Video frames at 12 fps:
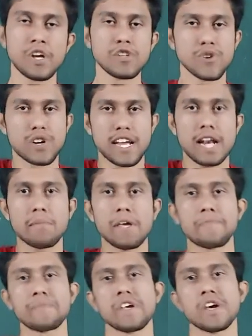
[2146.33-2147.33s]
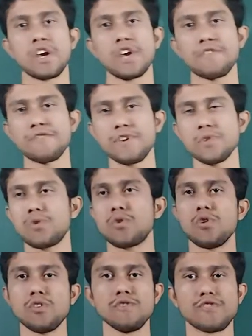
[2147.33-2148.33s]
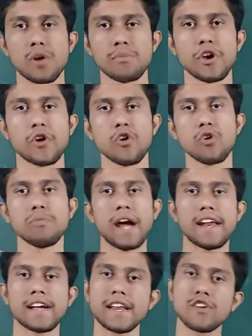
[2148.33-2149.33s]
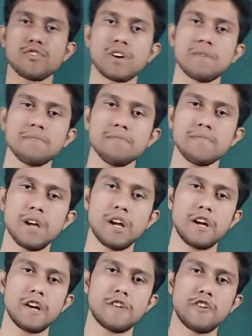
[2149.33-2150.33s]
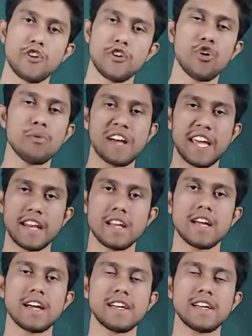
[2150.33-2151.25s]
So tell me, if you go from your home and again come to your home again,